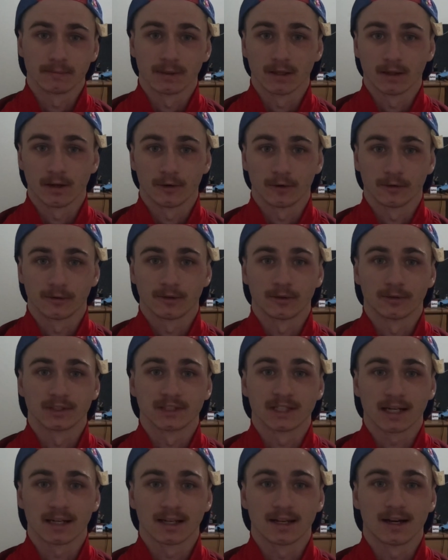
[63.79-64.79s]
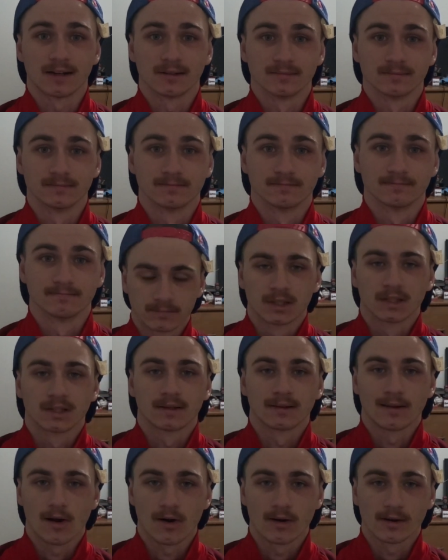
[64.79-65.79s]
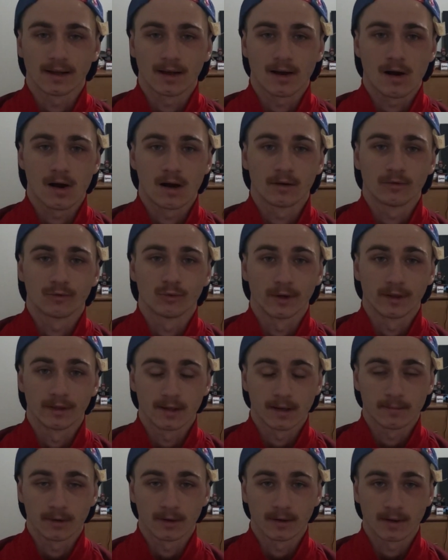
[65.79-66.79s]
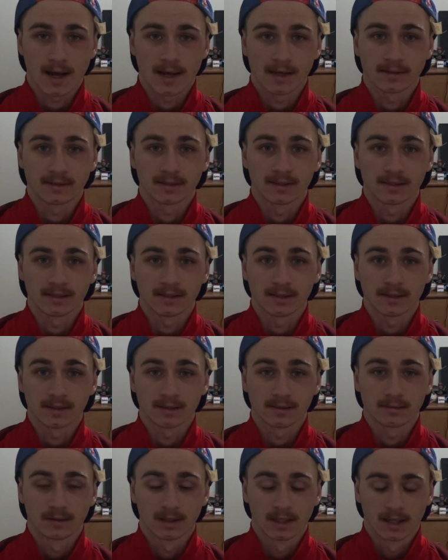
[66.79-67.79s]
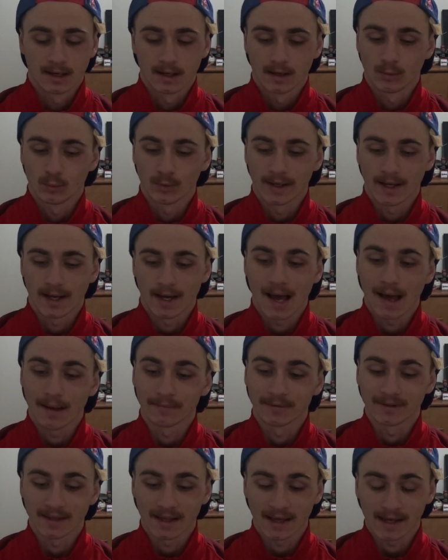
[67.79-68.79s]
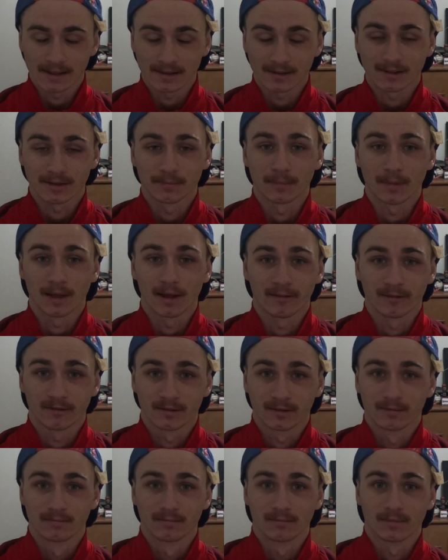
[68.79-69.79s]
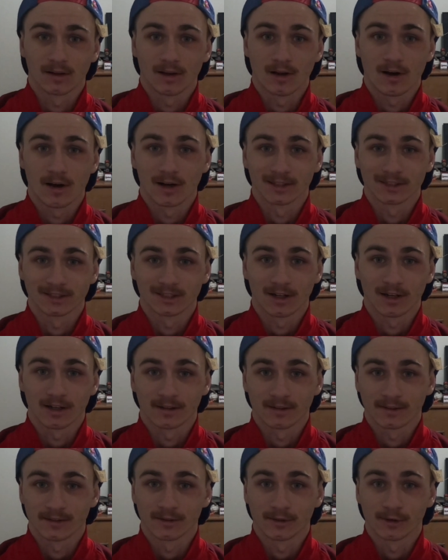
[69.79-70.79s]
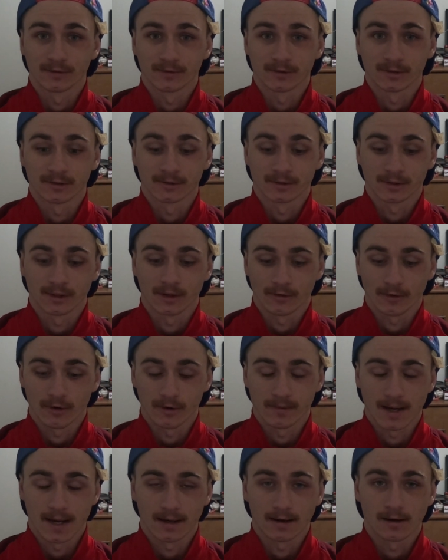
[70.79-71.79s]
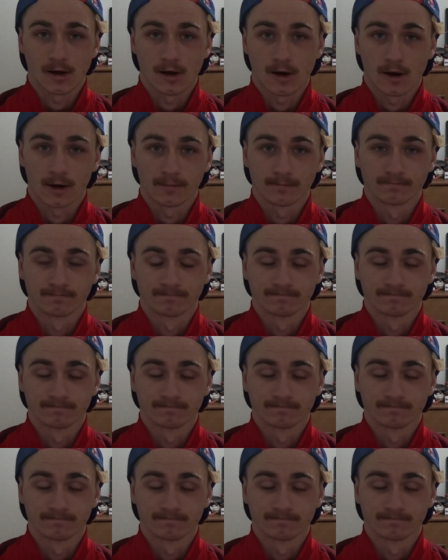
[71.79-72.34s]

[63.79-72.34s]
below, so check it out. Starting off with number 19, we have Zane Smith's Long John Silver's throwback car.